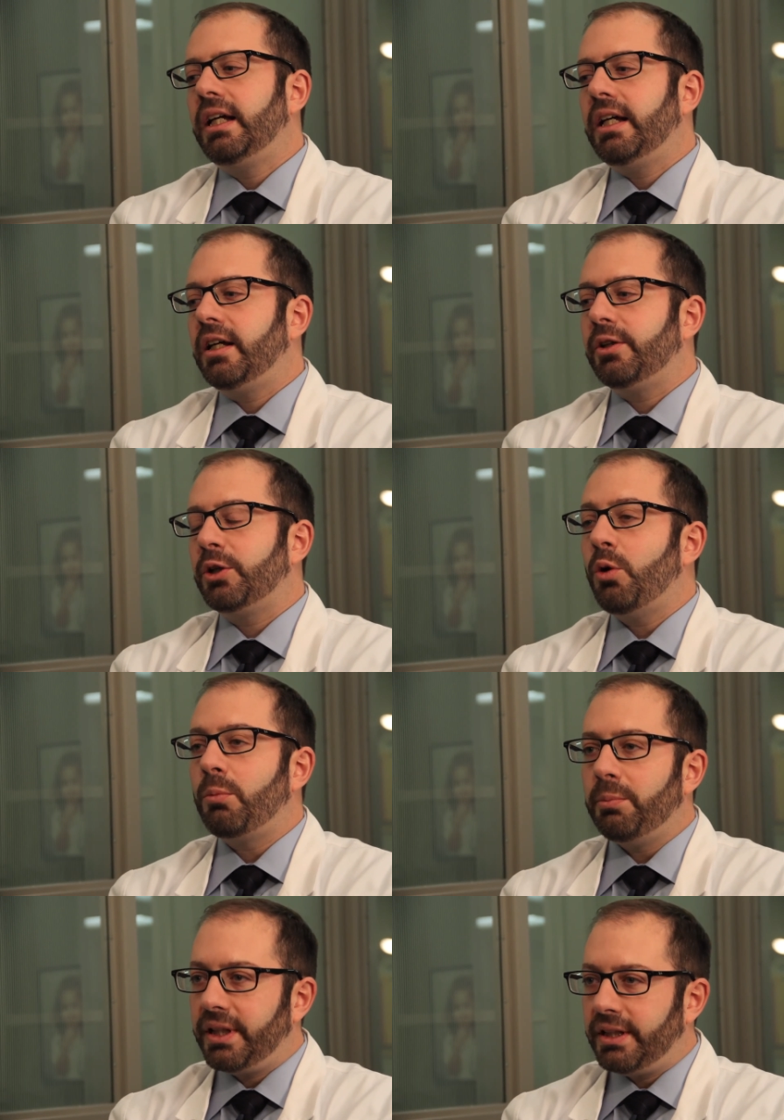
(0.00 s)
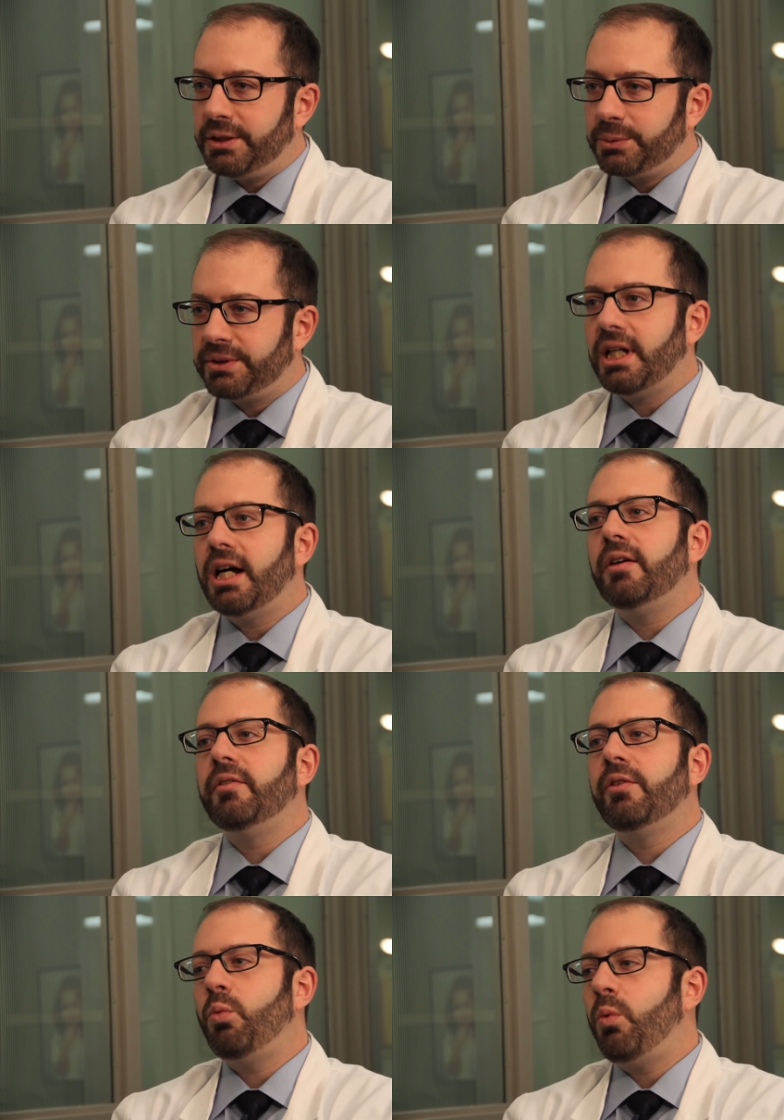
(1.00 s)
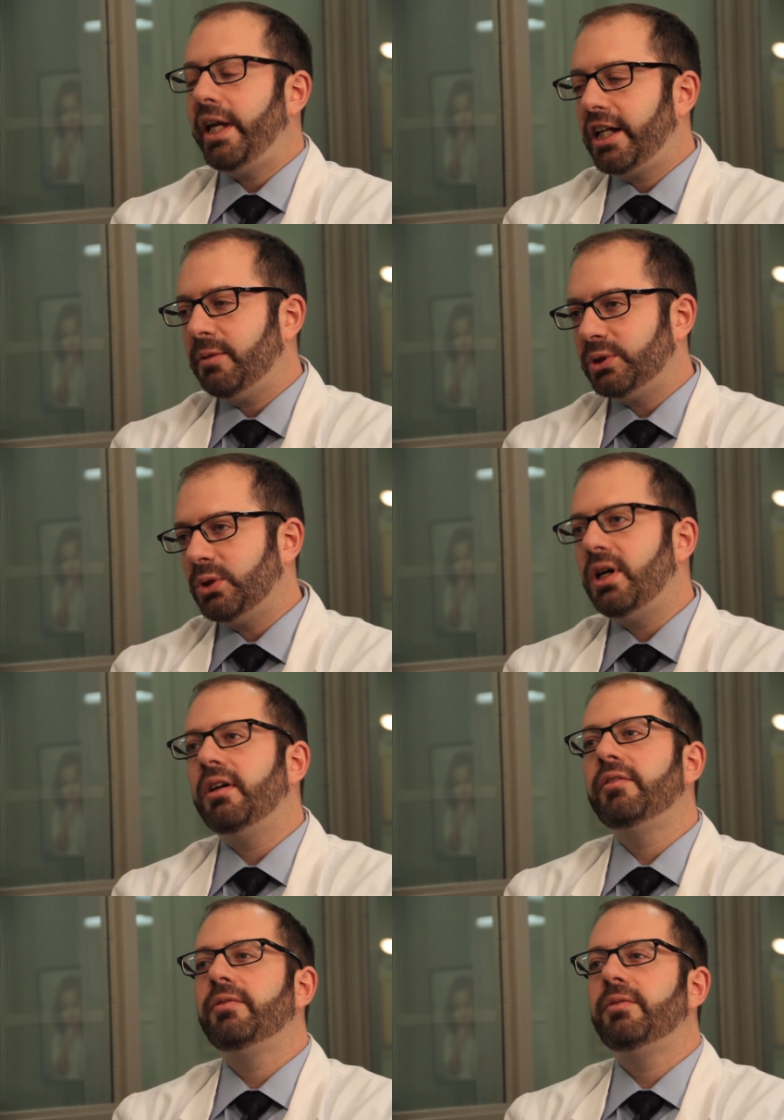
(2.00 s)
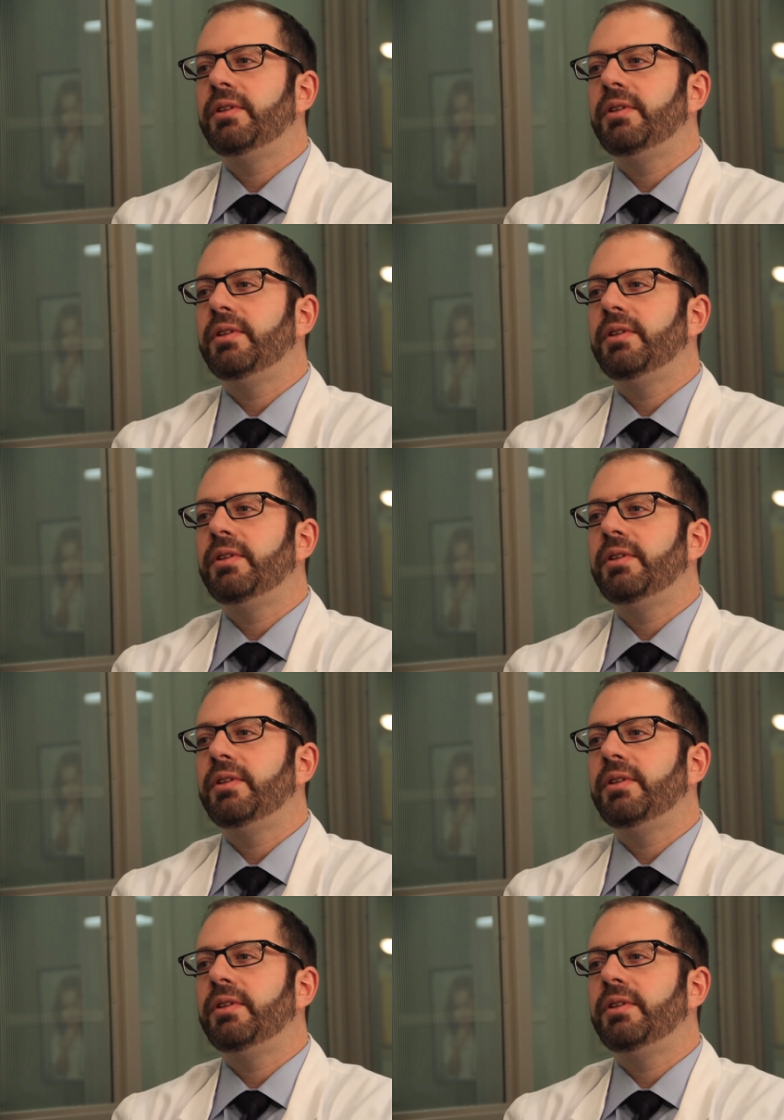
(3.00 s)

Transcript: Uh, their comorbidities resolve, the weight comes off,